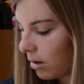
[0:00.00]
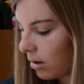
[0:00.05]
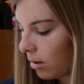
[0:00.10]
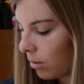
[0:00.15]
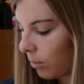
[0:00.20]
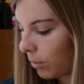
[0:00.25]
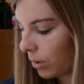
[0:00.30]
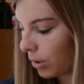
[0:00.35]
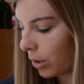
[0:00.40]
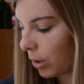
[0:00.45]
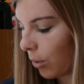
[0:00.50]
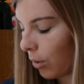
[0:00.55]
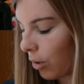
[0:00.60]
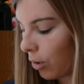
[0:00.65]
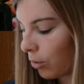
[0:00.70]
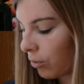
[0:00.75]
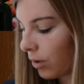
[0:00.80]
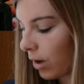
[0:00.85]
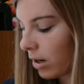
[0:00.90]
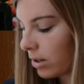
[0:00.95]
we're going to go
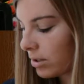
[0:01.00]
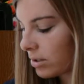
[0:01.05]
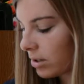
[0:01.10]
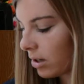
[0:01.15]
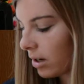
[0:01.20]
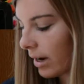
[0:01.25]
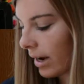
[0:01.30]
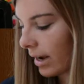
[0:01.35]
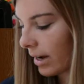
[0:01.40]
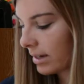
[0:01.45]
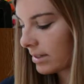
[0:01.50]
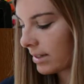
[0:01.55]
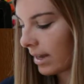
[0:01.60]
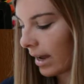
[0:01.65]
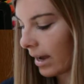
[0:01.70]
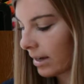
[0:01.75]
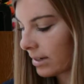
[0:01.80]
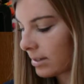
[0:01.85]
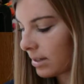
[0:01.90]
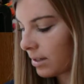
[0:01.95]
across our
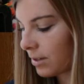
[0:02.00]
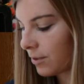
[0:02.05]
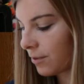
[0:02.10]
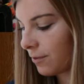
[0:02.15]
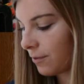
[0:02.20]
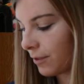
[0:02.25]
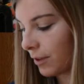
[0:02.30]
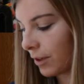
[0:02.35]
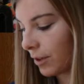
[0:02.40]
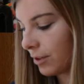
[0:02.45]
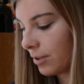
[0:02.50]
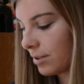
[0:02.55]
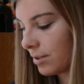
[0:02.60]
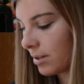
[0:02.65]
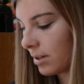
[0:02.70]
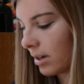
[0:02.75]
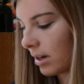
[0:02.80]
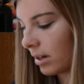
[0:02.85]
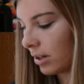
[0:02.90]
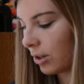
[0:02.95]
x-axis
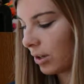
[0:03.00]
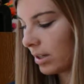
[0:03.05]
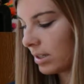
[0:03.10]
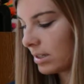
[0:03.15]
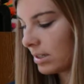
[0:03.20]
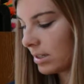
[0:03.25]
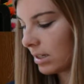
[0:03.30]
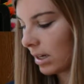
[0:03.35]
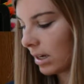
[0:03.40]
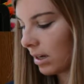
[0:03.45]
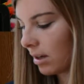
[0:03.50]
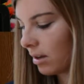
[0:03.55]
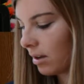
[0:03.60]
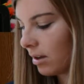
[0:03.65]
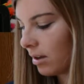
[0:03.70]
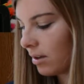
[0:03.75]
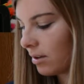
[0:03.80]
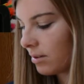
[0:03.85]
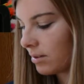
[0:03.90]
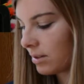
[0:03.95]
first, and you can see
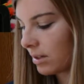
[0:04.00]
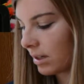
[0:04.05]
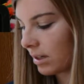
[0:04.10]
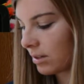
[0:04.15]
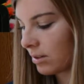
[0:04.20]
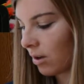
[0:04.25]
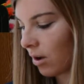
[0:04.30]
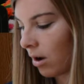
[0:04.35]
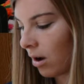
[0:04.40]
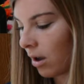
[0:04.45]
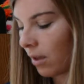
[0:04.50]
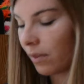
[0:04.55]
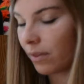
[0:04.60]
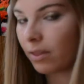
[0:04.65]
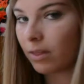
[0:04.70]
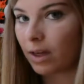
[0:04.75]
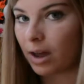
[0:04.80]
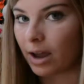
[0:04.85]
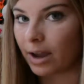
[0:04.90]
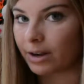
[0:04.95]
C is on the
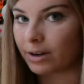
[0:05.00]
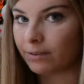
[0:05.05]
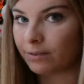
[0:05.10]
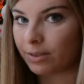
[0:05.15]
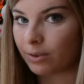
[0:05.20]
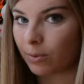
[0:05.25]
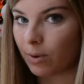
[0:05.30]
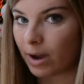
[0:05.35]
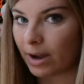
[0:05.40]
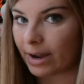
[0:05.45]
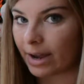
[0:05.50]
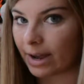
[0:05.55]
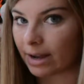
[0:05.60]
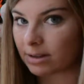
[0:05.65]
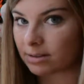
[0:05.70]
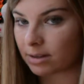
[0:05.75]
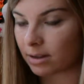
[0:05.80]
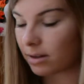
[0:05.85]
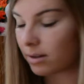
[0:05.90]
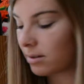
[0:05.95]
line of the
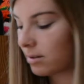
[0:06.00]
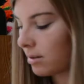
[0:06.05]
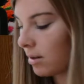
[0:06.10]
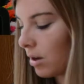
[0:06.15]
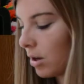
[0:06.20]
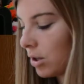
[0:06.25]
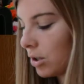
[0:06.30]
y-axis.